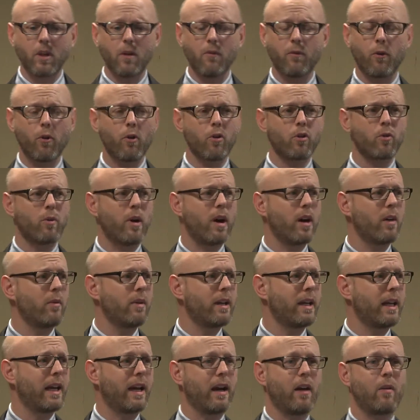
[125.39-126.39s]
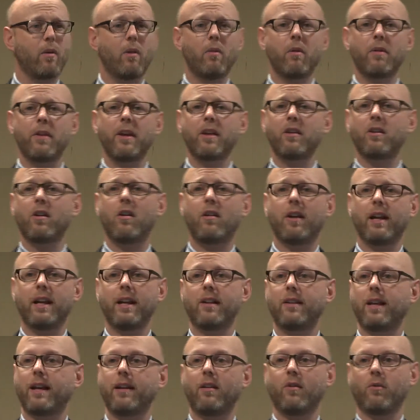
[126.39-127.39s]
First, why do we care? Well, with this
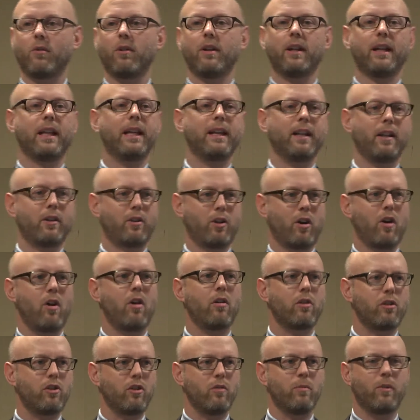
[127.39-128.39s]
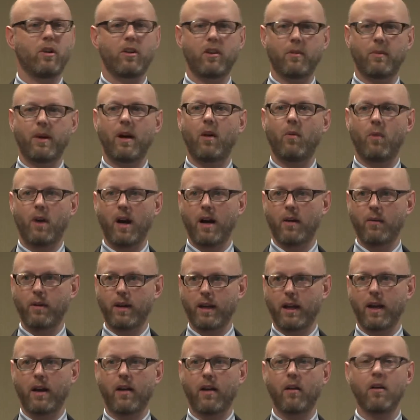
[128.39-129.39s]
audience, I don't really need to talk too much about why we
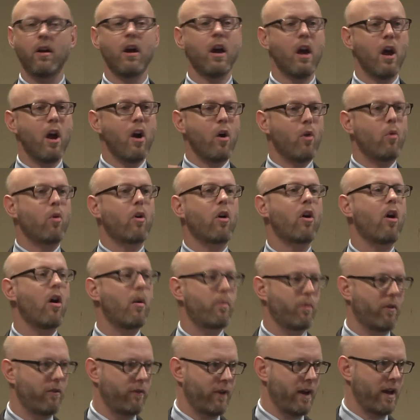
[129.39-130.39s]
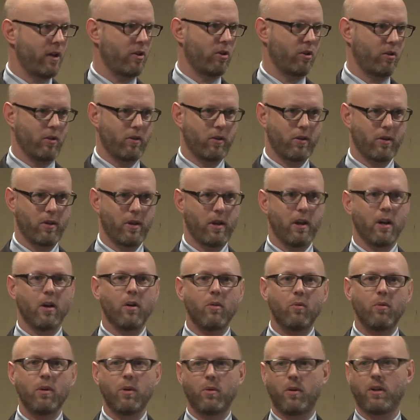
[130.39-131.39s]
care. We're all professionals.
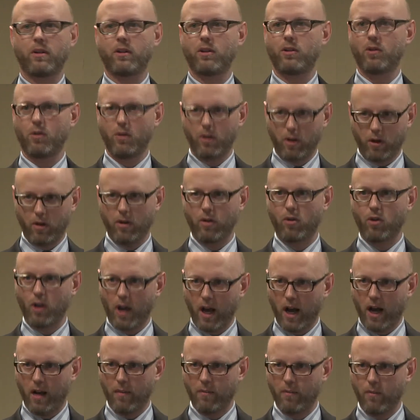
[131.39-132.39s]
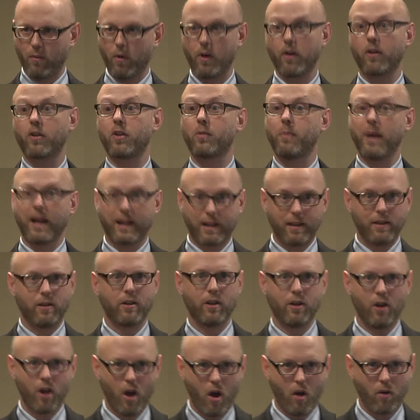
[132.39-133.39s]
We want to do a good job. We're expected
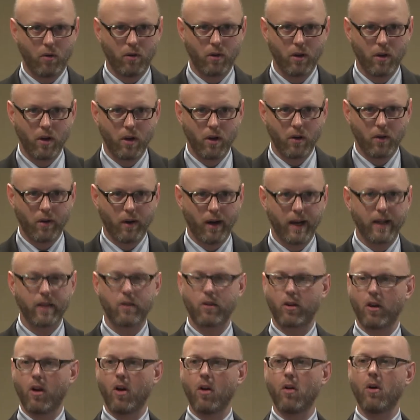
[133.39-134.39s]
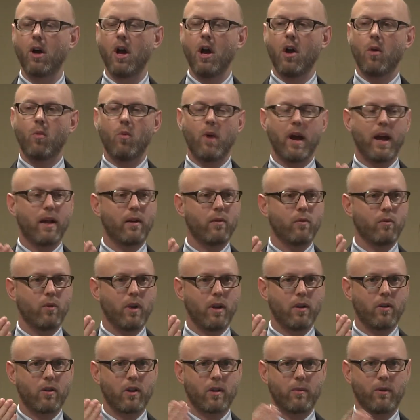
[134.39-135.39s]
to know. Right? So
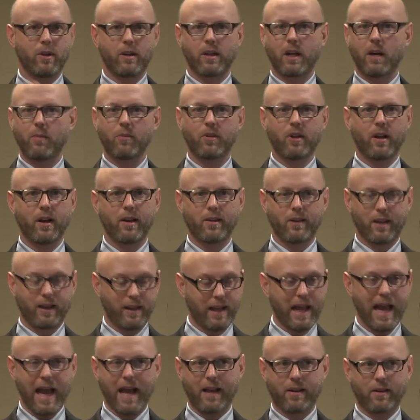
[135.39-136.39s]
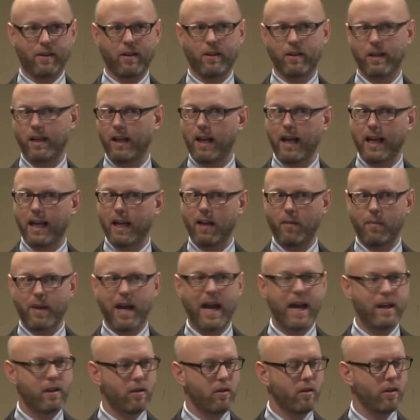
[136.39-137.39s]
when someone comes to us and asks us, can I get a
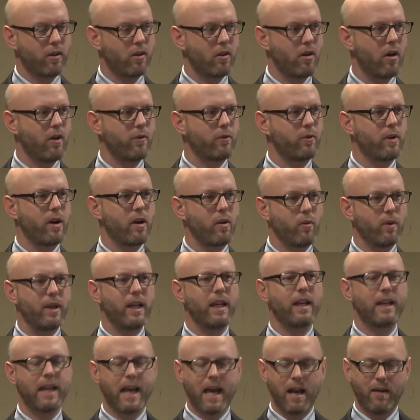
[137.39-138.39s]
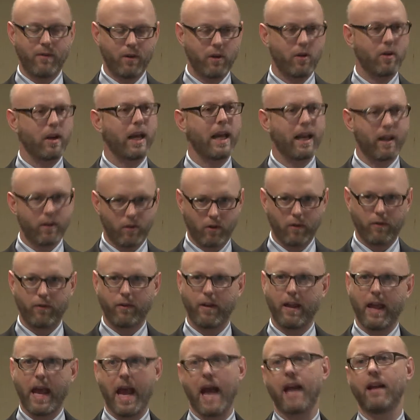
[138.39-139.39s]
patent on software, we need to have a good answer
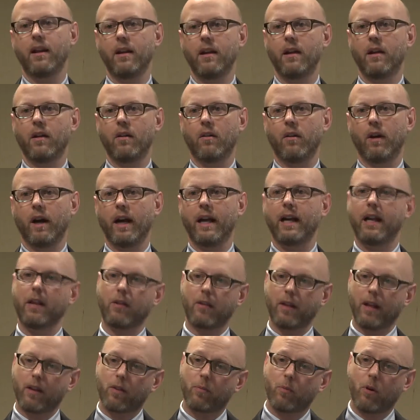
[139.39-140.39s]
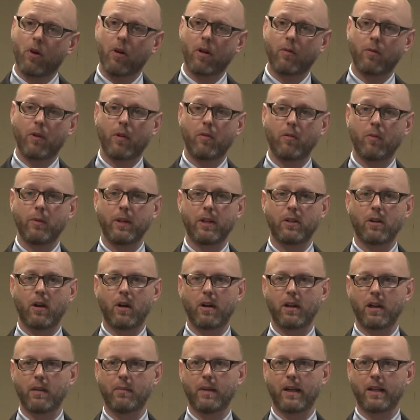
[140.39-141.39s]
for that. Right? And so that's part of what we'll be
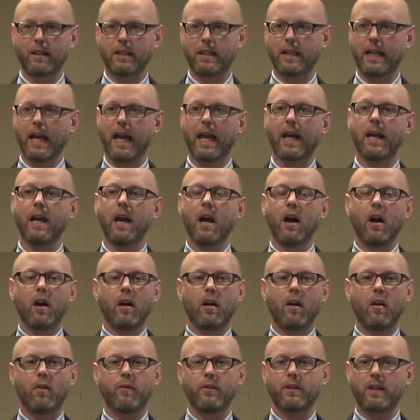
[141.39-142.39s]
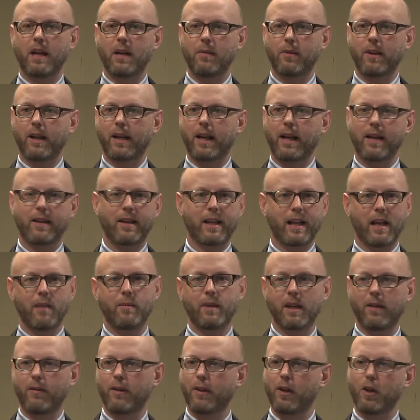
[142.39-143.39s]
talking about today. Oftentimes, like I said, I'm
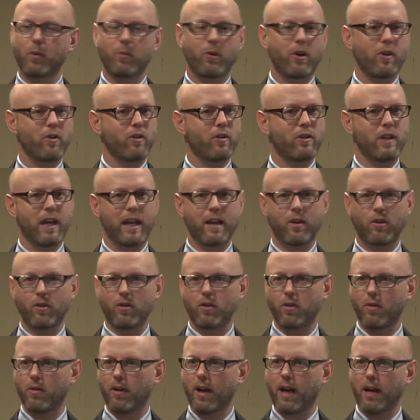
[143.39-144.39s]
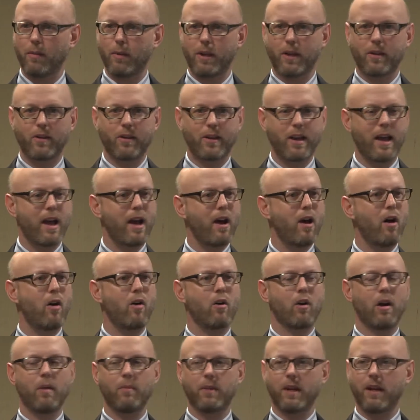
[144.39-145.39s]
giving this presentation to an IB cell,
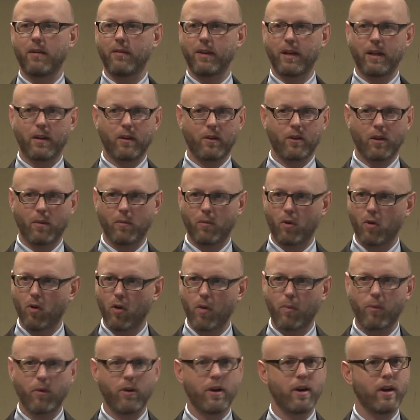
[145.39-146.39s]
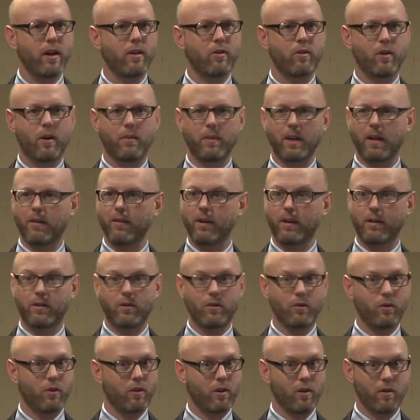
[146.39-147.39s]
or I'm giving it to some corporates, or I'm giving it
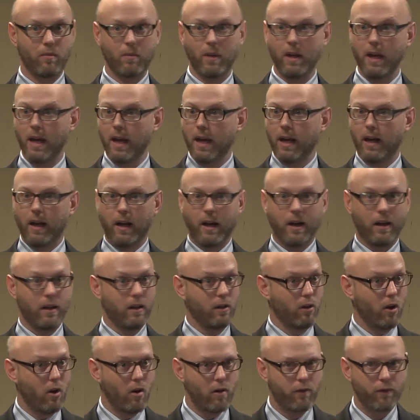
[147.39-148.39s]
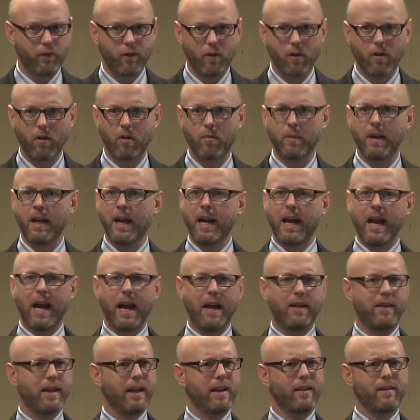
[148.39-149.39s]
to some law firm,
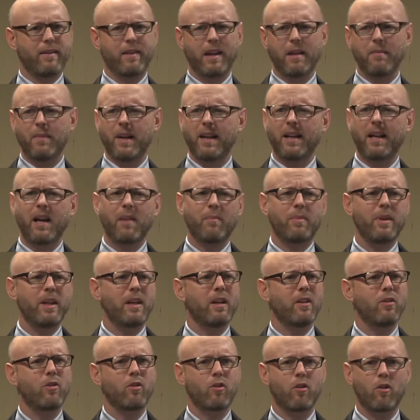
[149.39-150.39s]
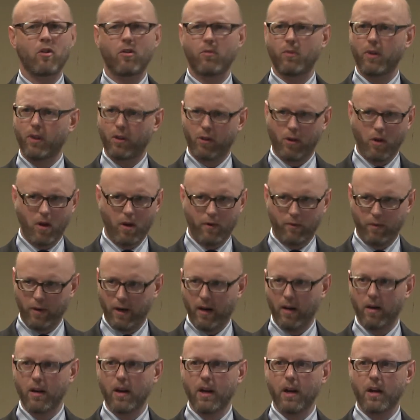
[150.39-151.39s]
and they may not be concerned with
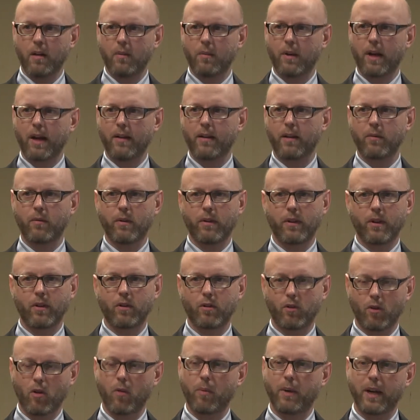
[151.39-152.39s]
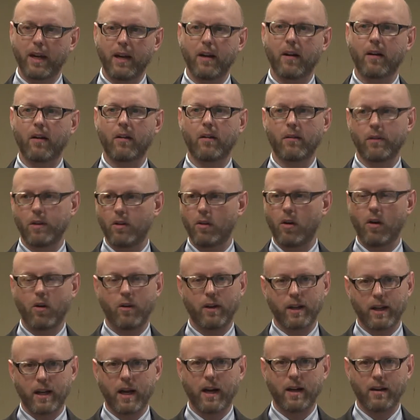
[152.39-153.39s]
software. But I think with this group here, you
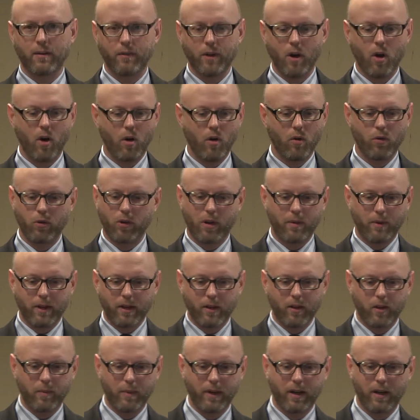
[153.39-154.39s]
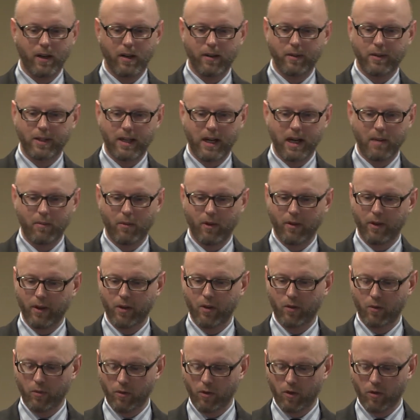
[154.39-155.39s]
already kind of know, so I'm not going to spend a lot of time on this,
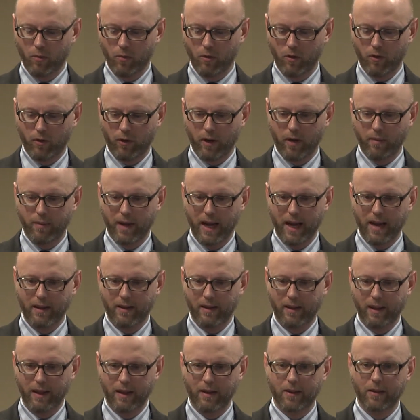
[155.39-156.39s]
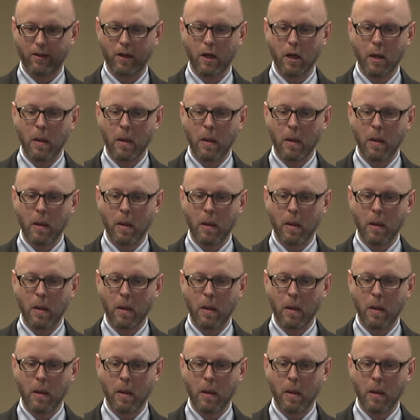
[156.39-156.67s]
so we'll just move right past this.